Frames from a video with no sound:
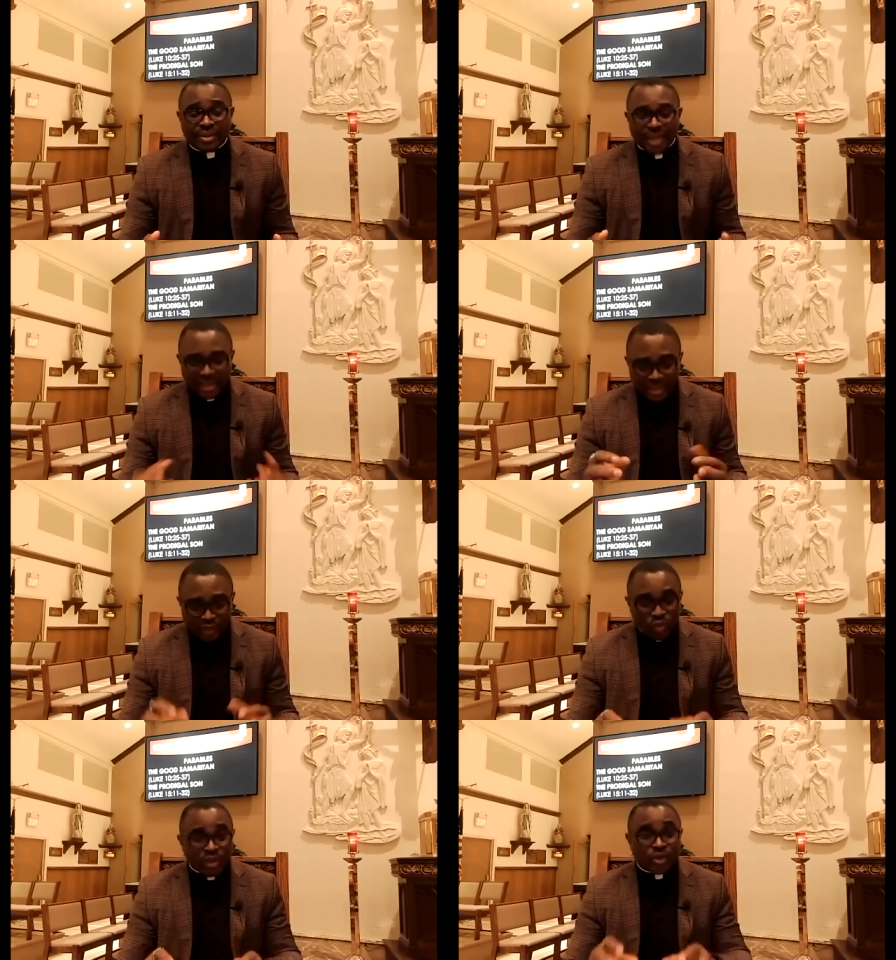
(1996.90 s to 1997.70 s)
And this
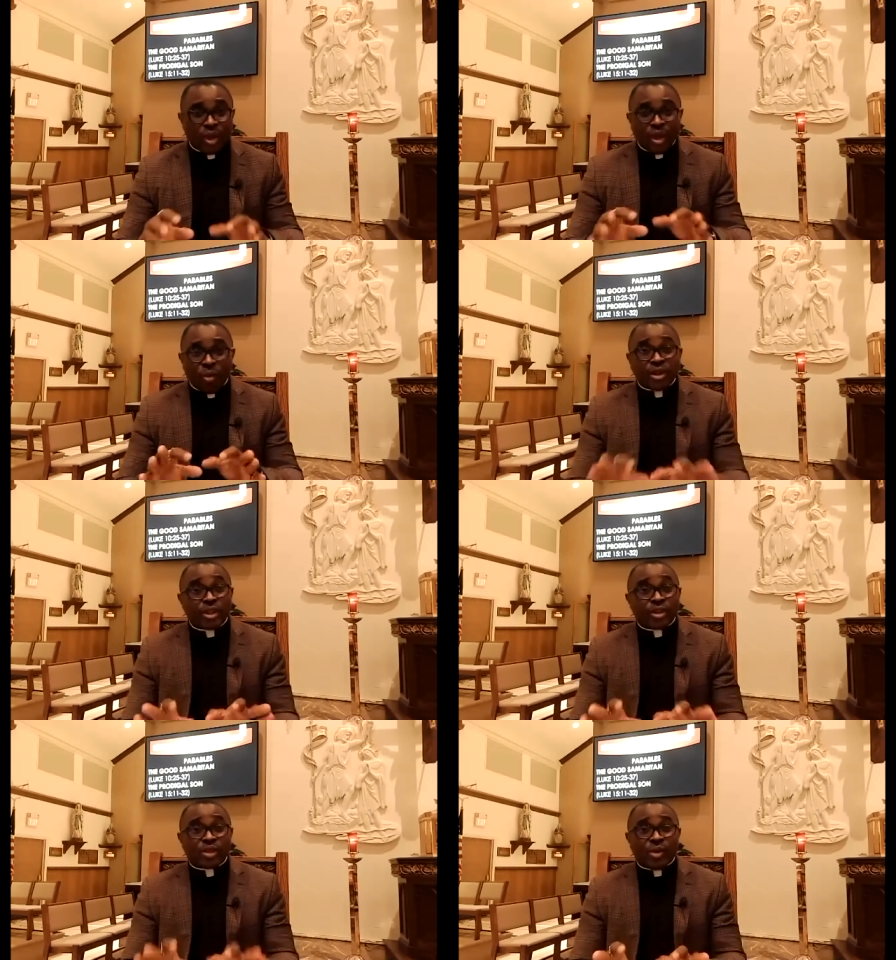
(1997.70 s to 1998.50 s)
was what
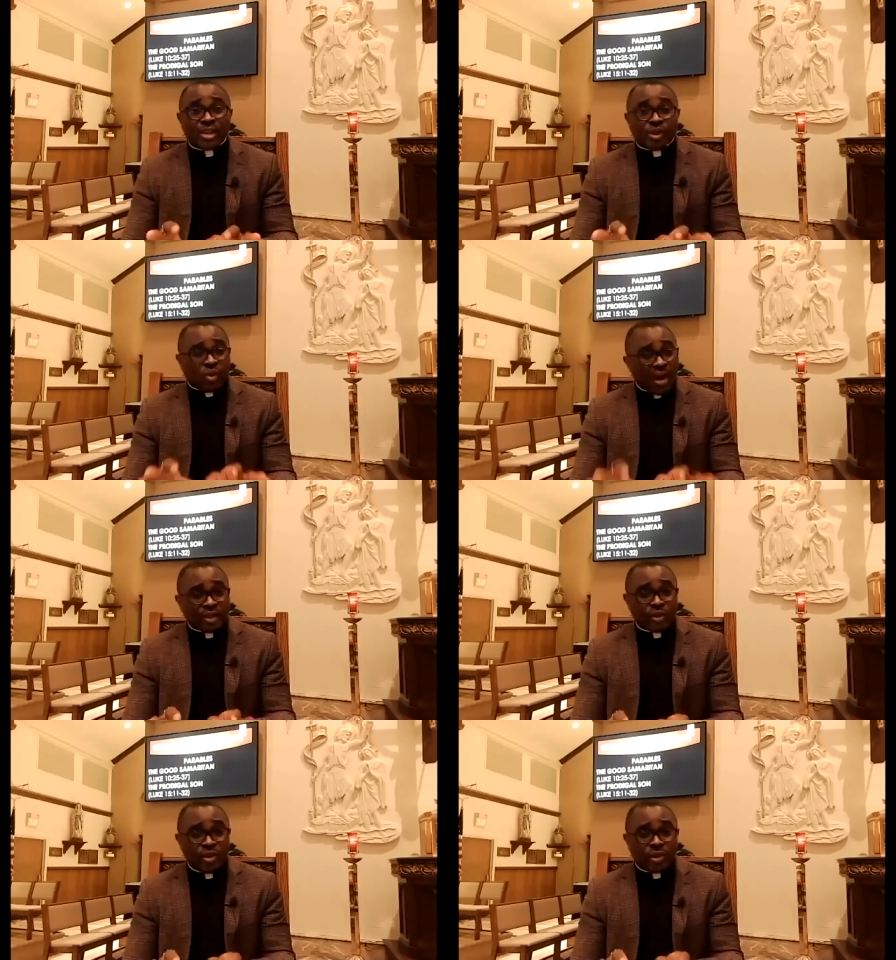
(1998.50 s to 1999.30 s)
Jesus
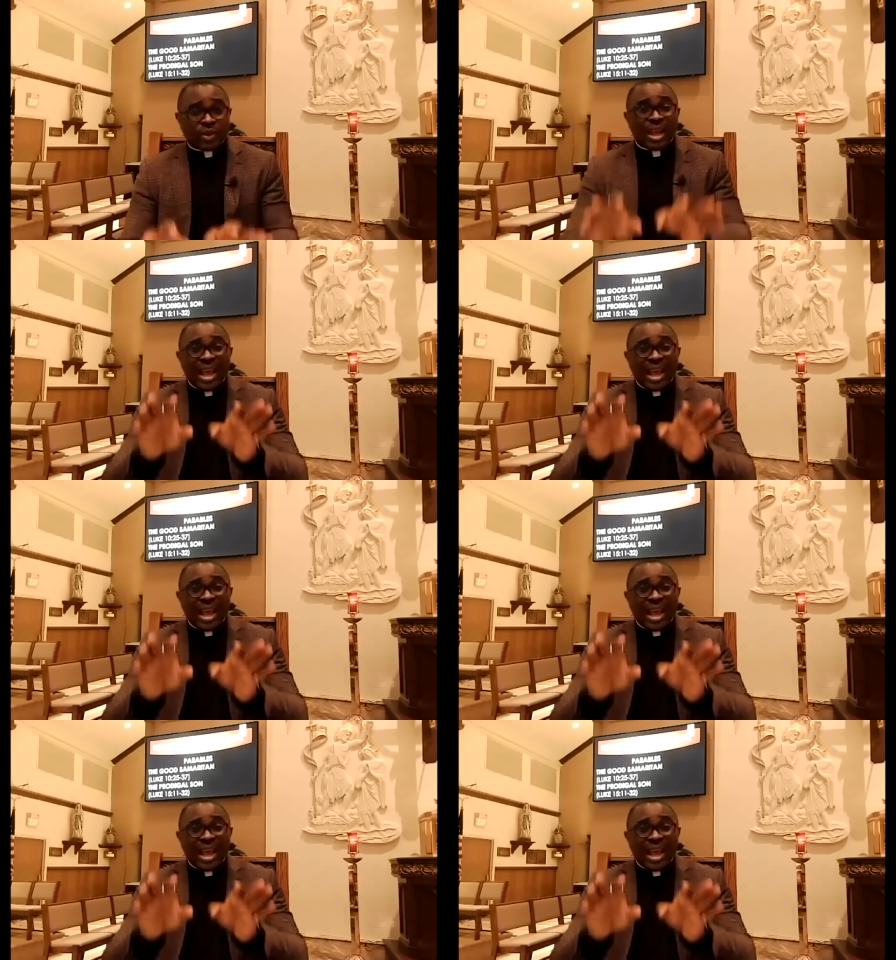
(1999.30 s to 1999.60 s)
Christ used